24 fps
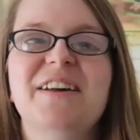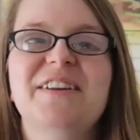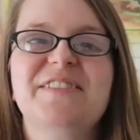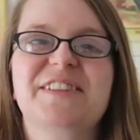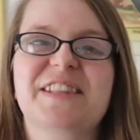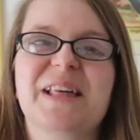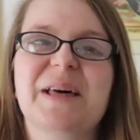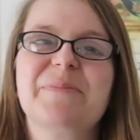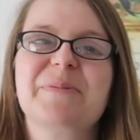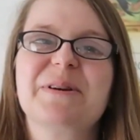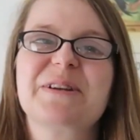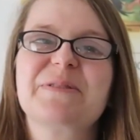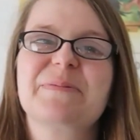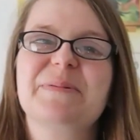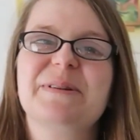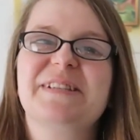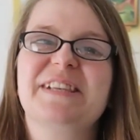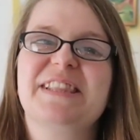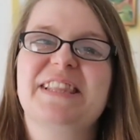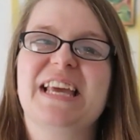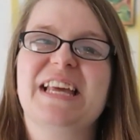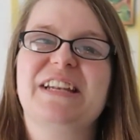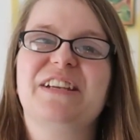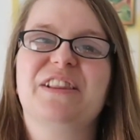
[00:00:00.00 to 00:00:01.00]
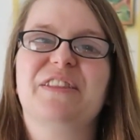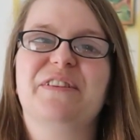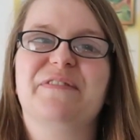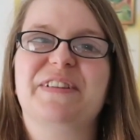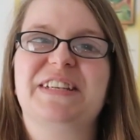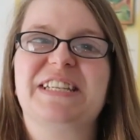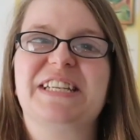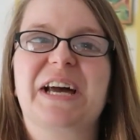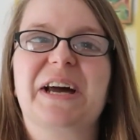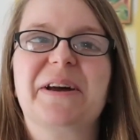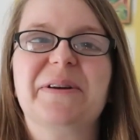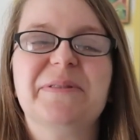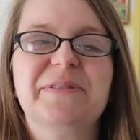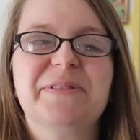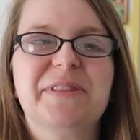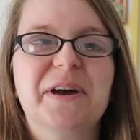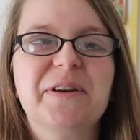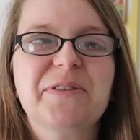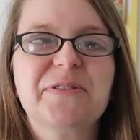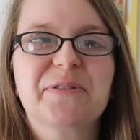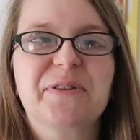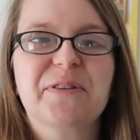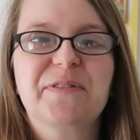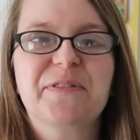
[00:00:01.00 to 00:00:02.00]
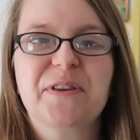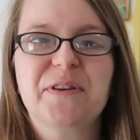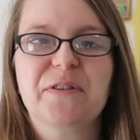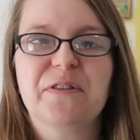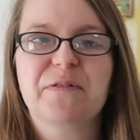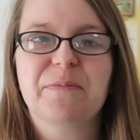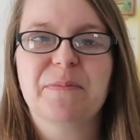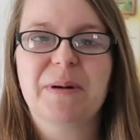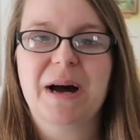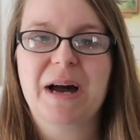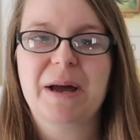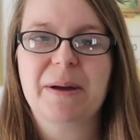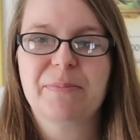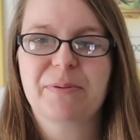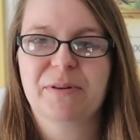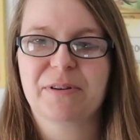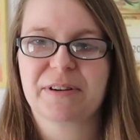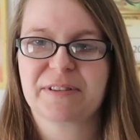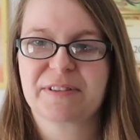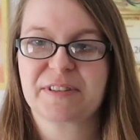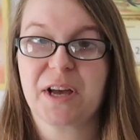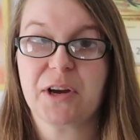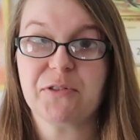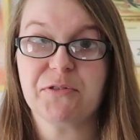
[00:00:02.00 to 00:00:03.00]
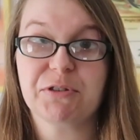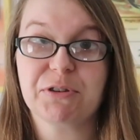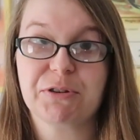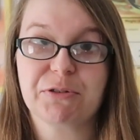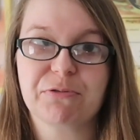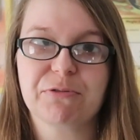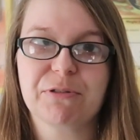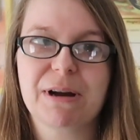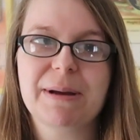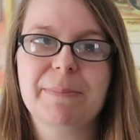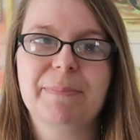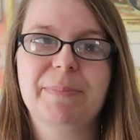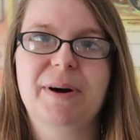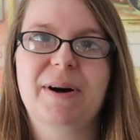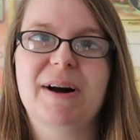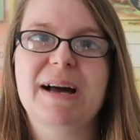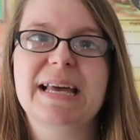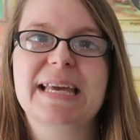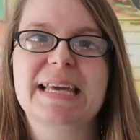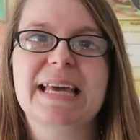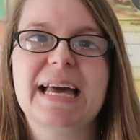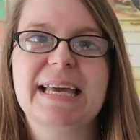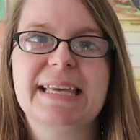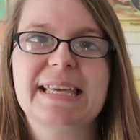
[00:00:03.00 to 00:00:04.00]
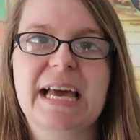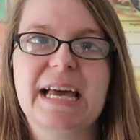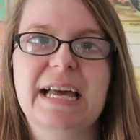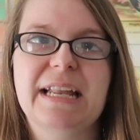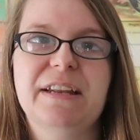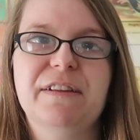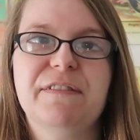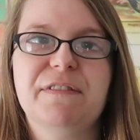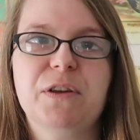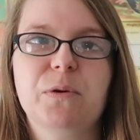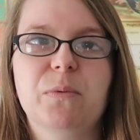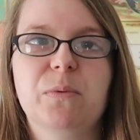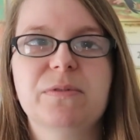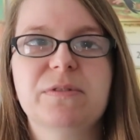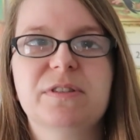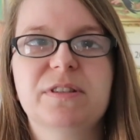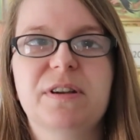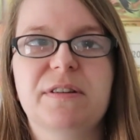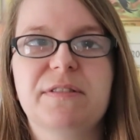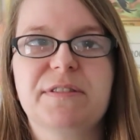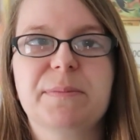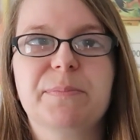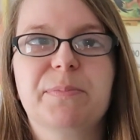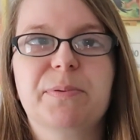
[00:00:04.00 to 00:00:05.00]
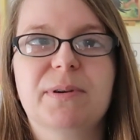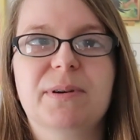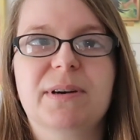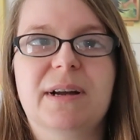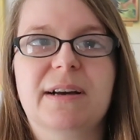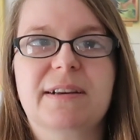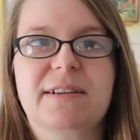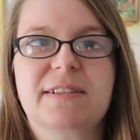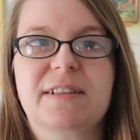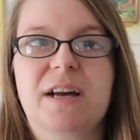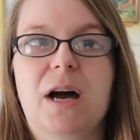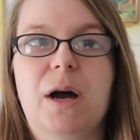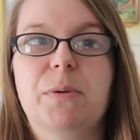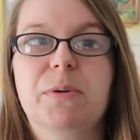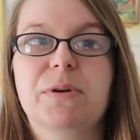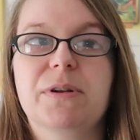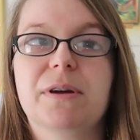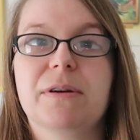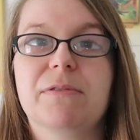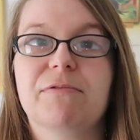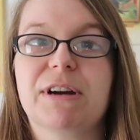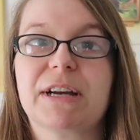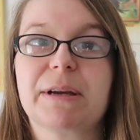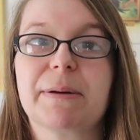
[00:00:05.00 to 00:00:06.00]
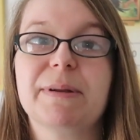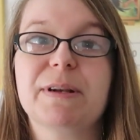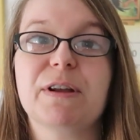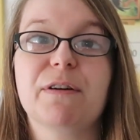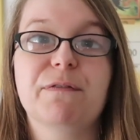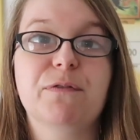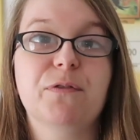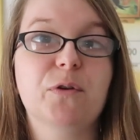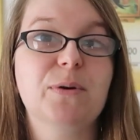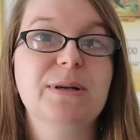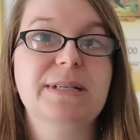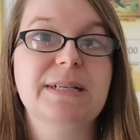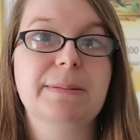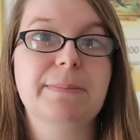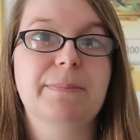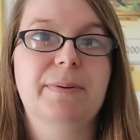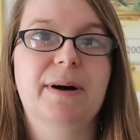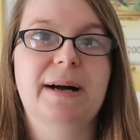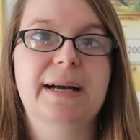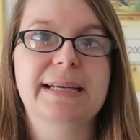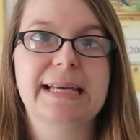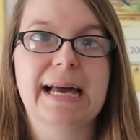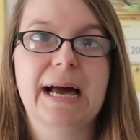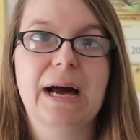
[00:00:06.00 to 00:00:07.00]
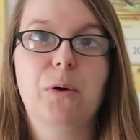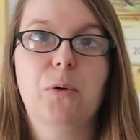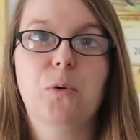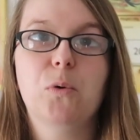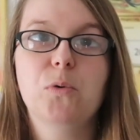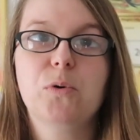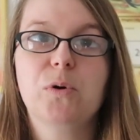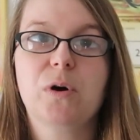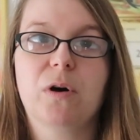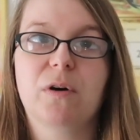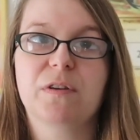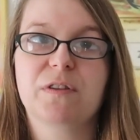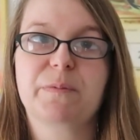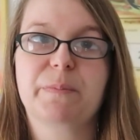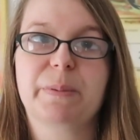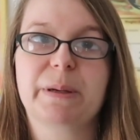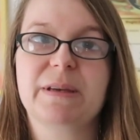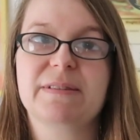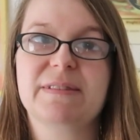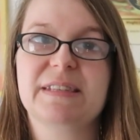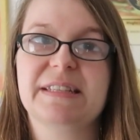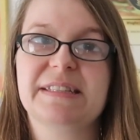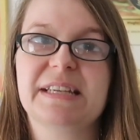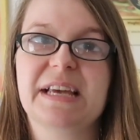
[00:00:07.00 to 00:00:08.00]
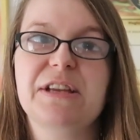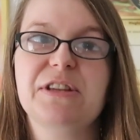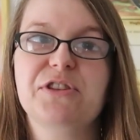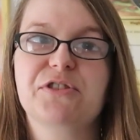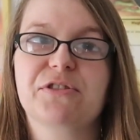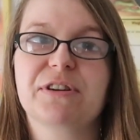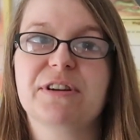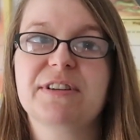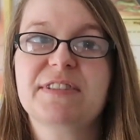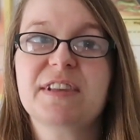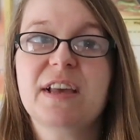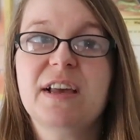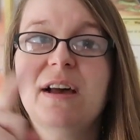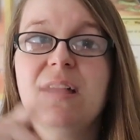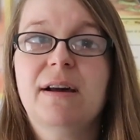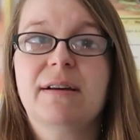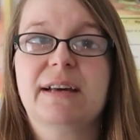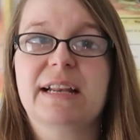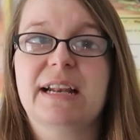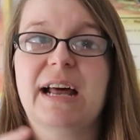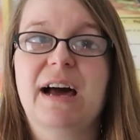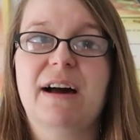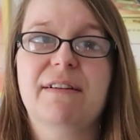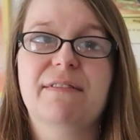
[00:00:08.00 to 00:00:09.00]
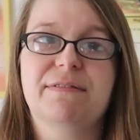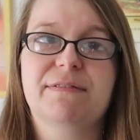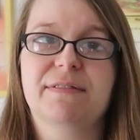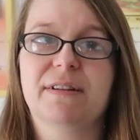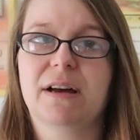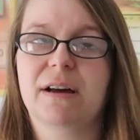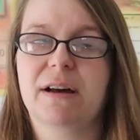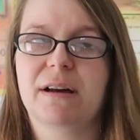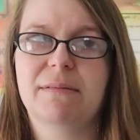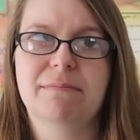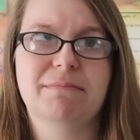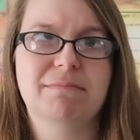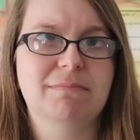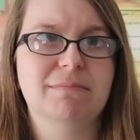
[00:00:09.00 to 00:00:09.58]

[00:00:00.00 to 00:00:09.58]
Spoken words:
So that brings me to the end of the video. Those are a few of my products that I regret buying. Again, if you want to know some products that I would recommend avoiding buying at all costs because they're dangerous, I'm going to have